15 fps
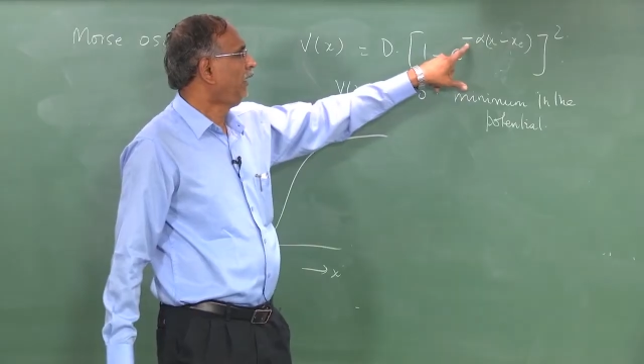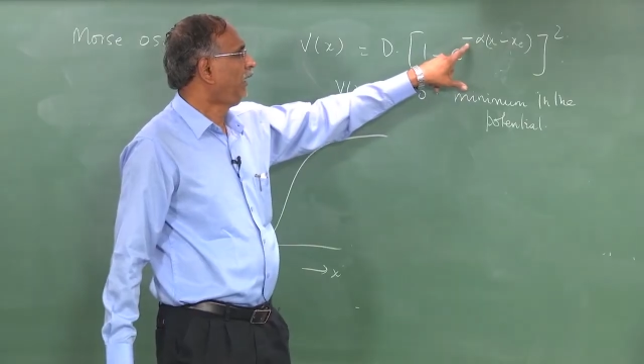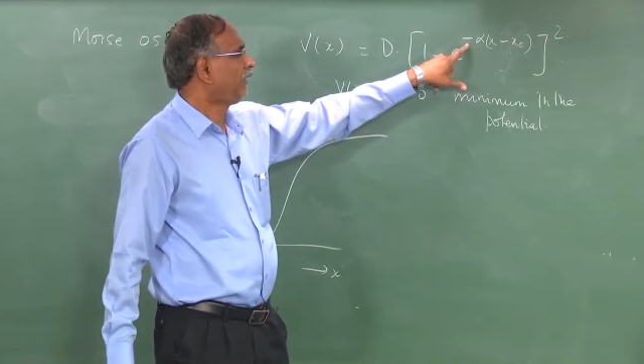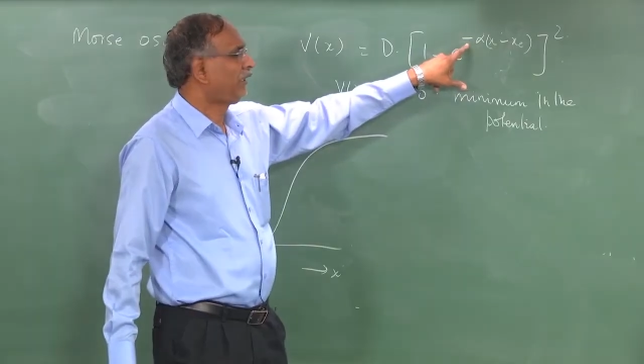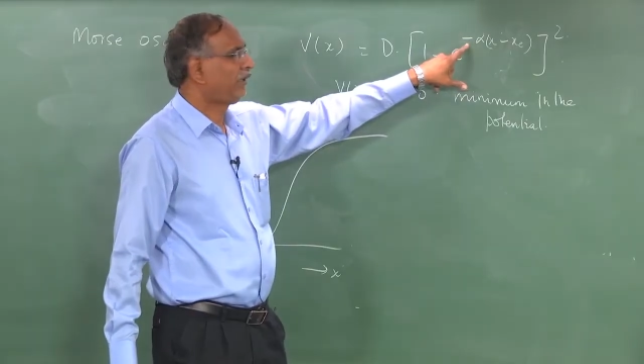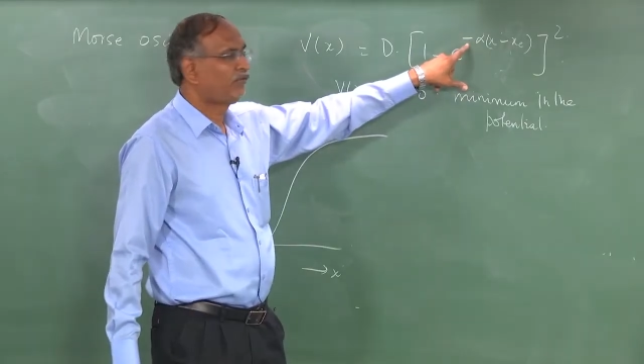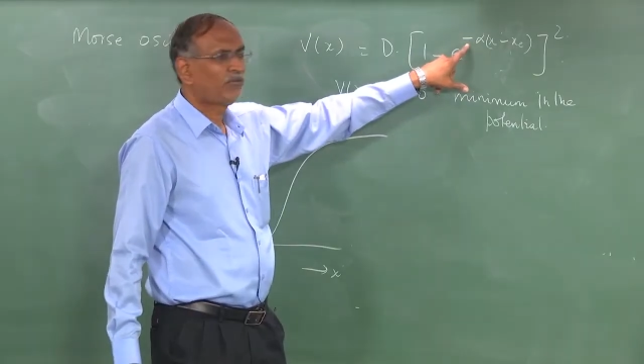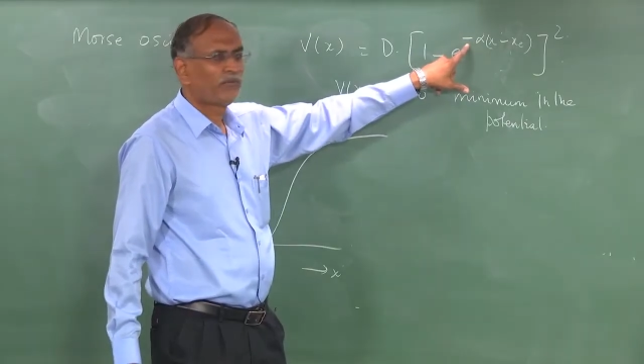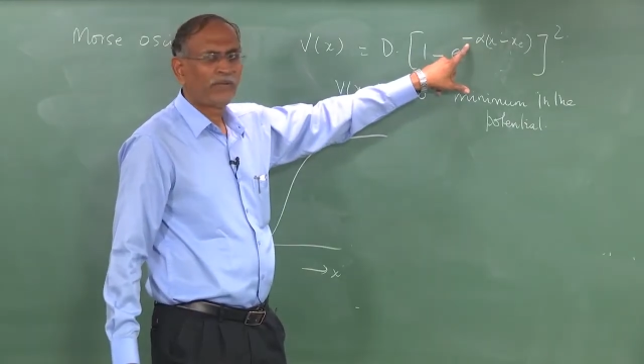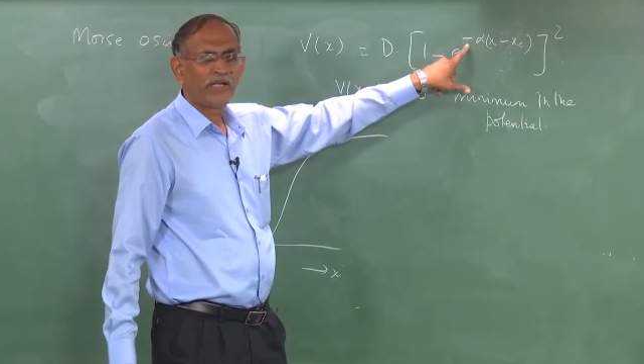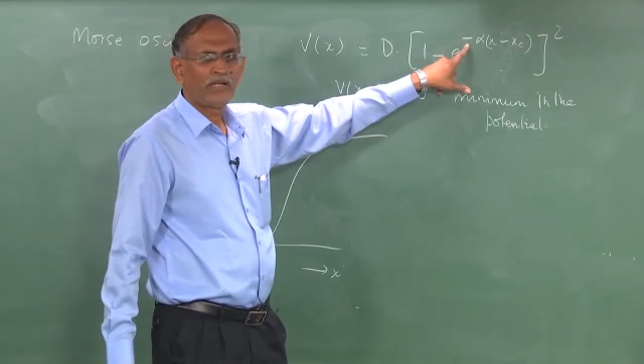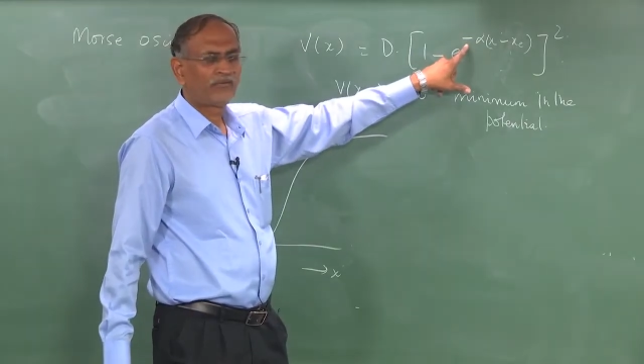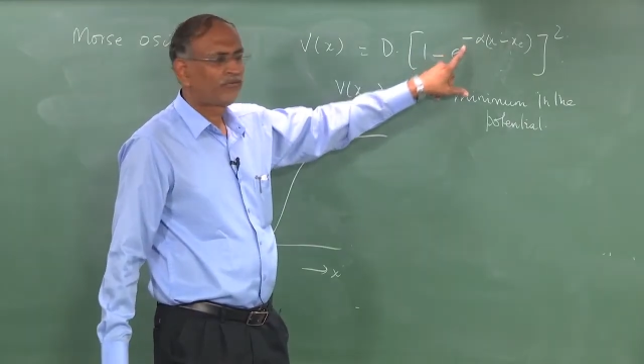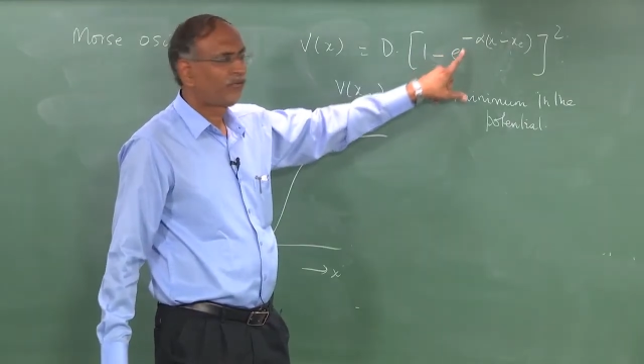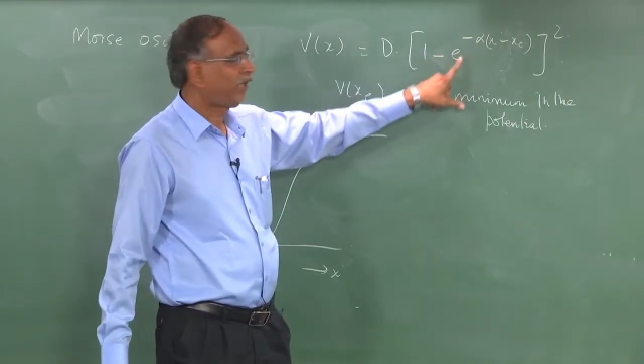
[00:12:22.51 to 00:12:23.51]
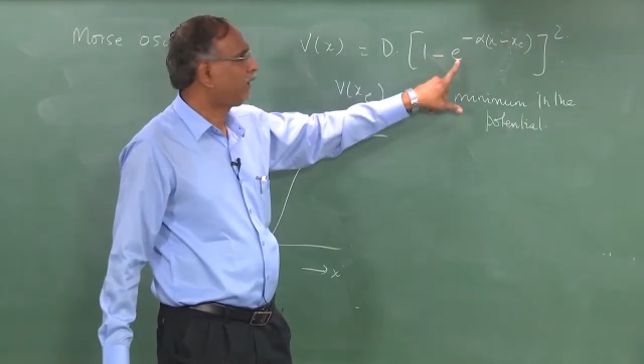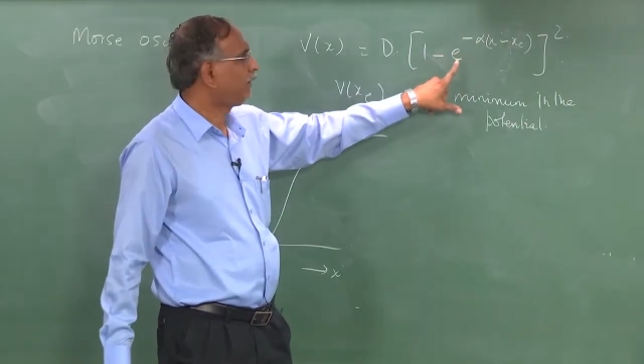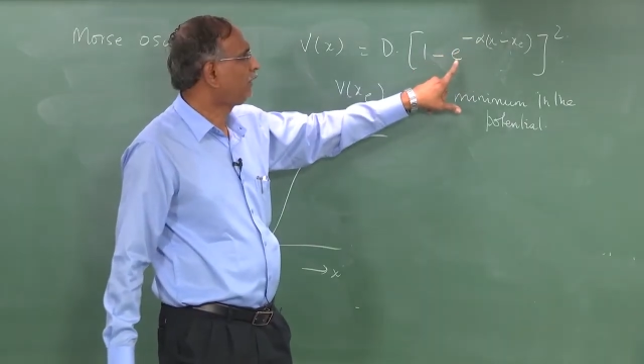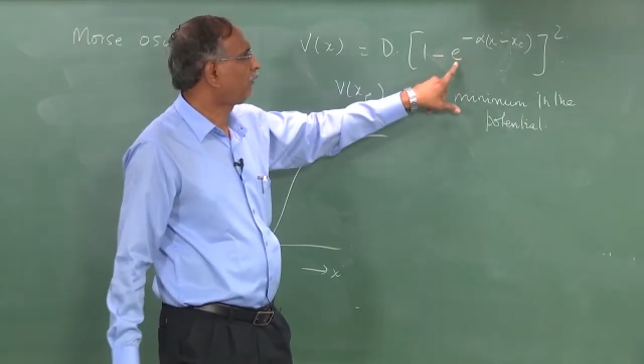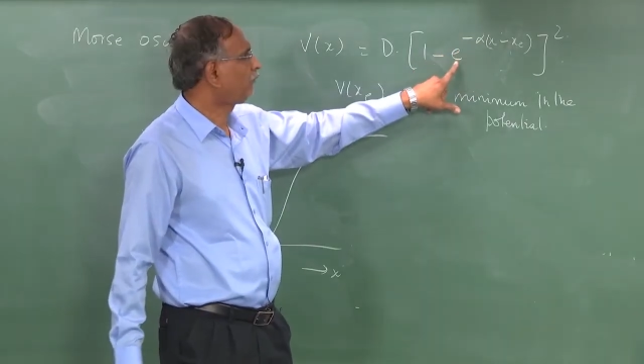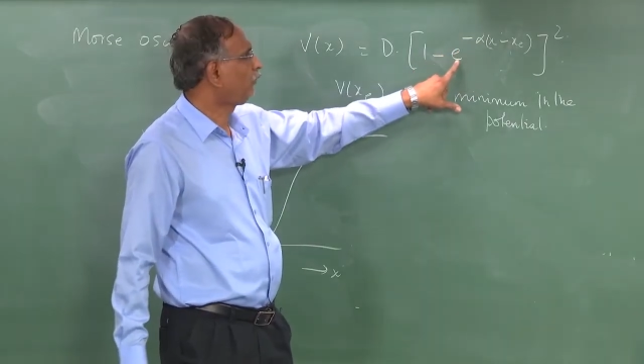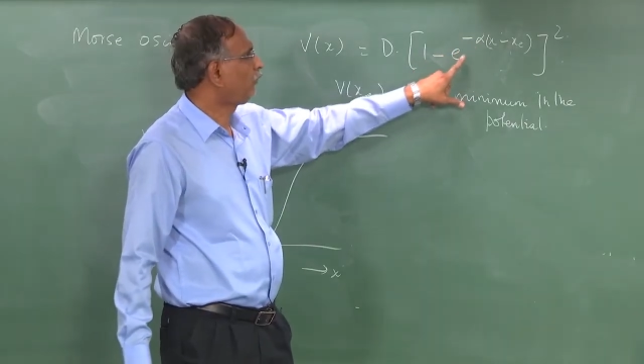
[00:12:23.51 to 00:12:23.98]
and there is a minus sign,
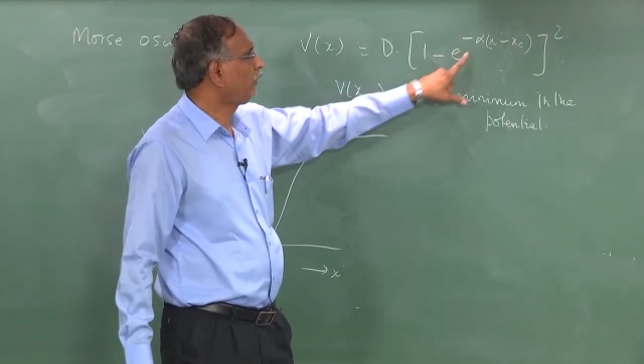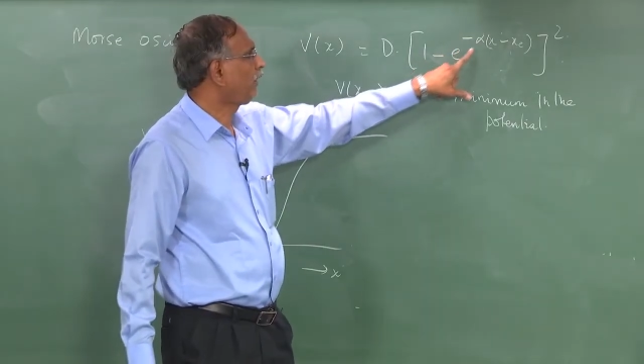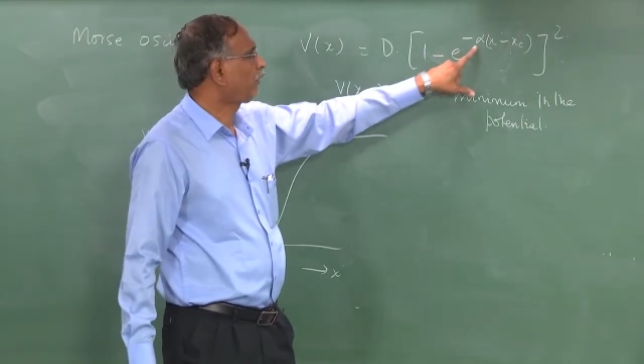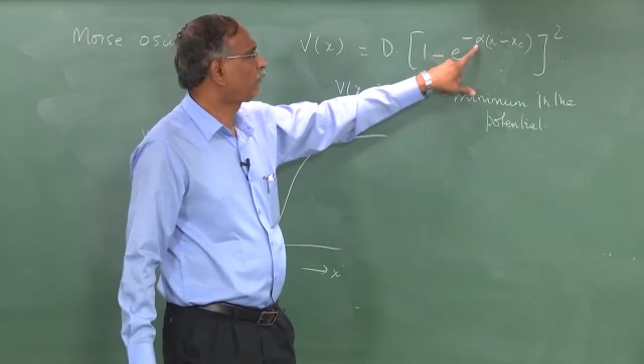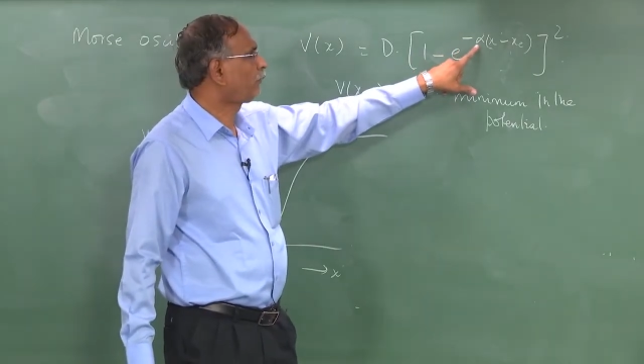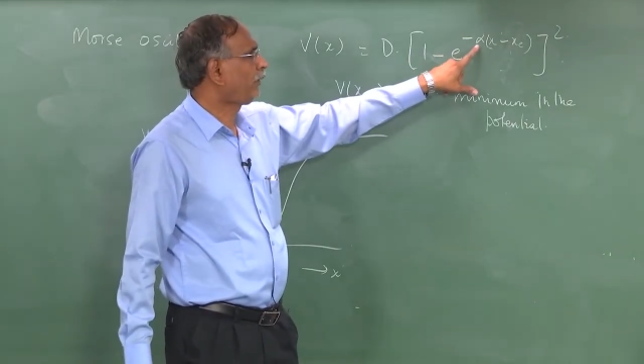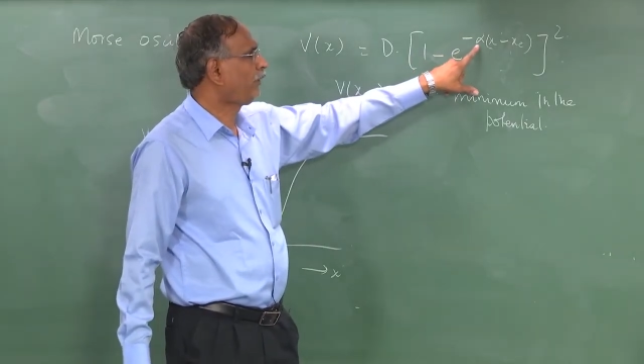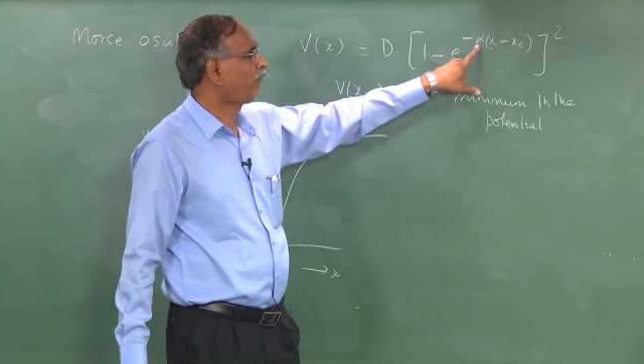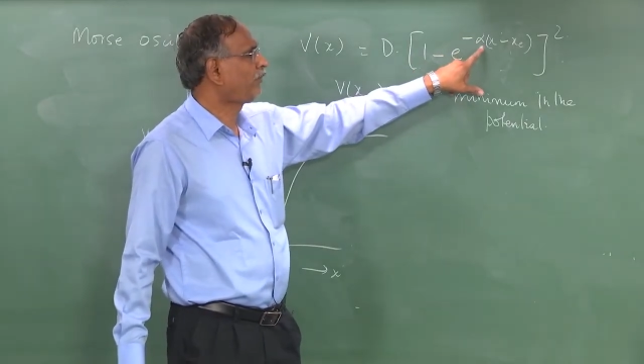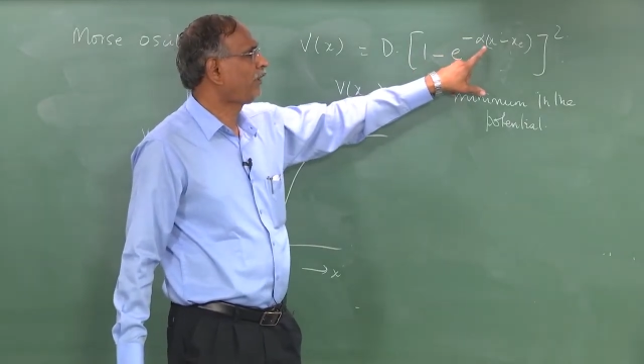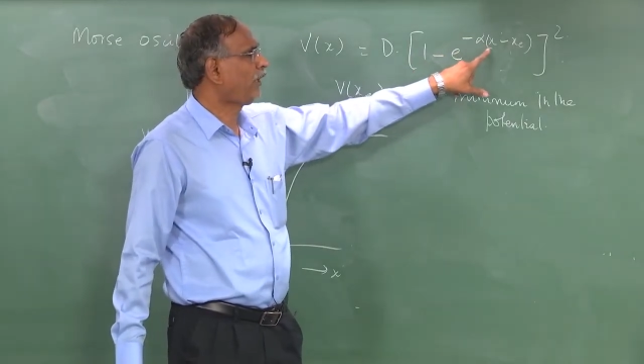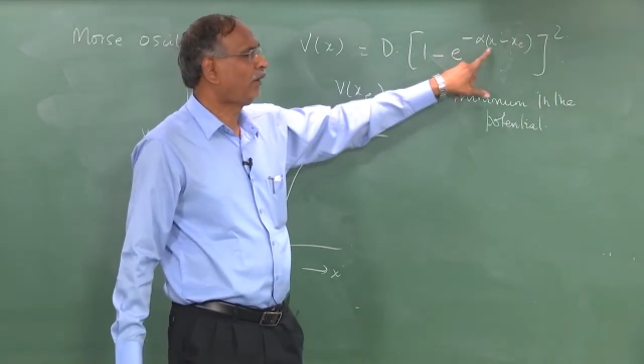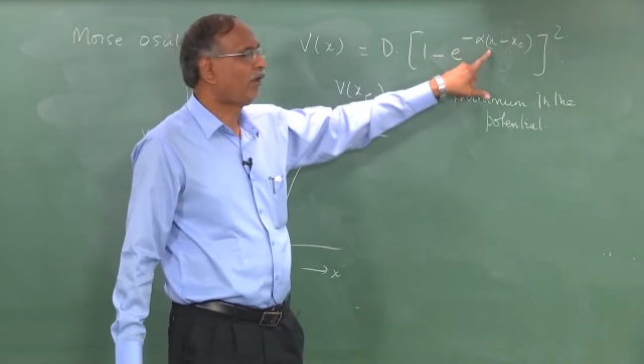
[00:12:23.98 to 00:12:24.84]
therefore the exponential